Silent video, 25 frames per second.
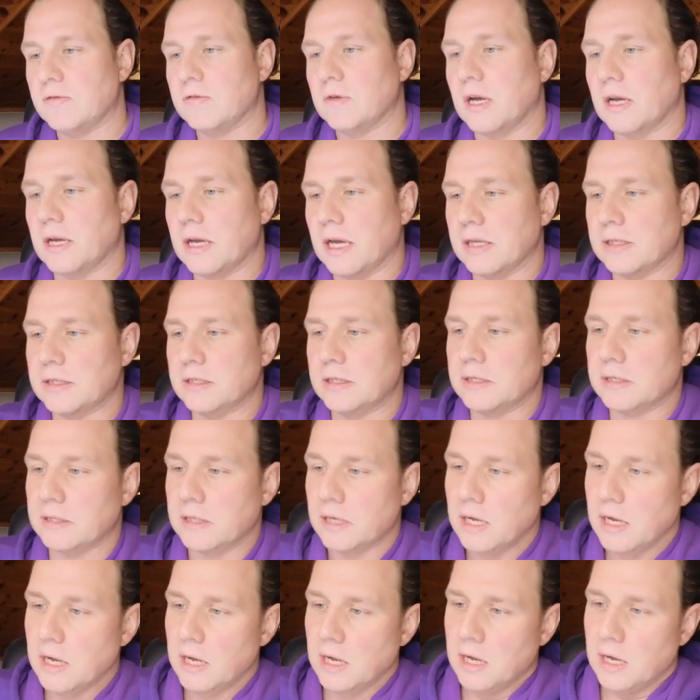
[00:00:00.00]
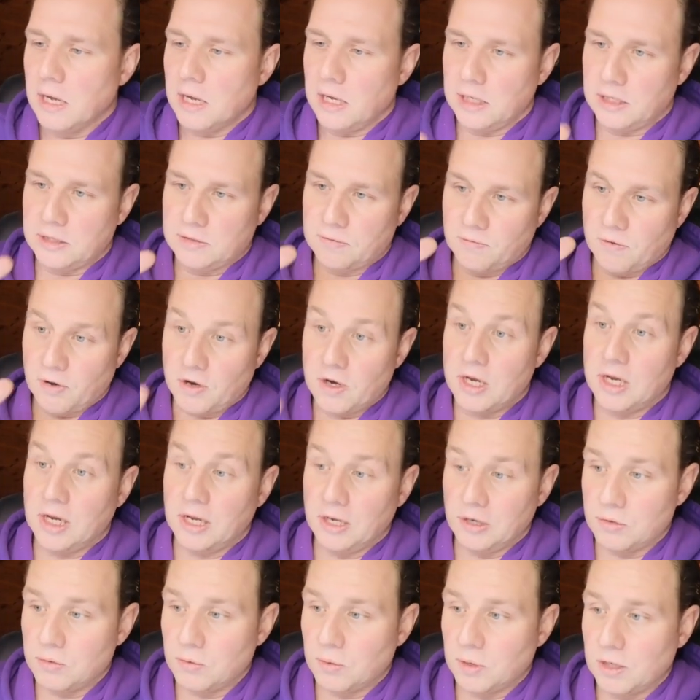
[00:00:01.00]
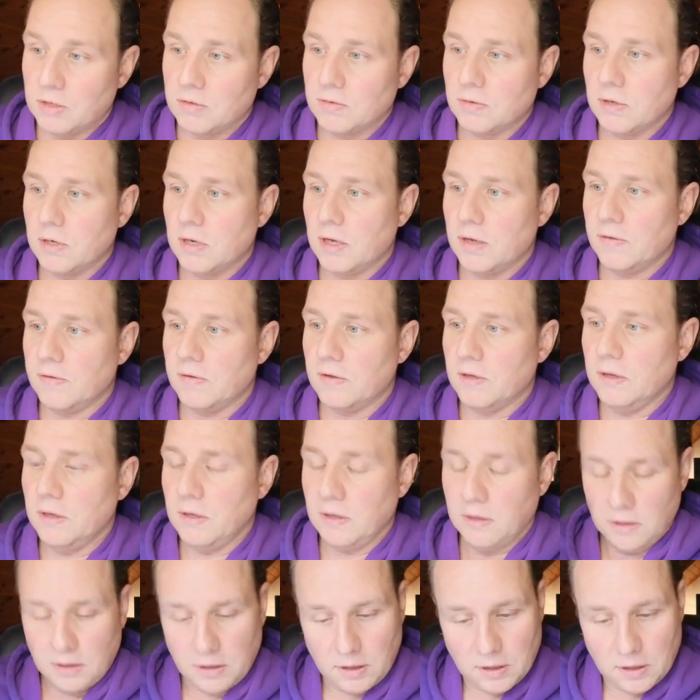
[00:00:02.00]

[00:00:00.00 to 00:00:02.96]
So I guess it's very individual, I think.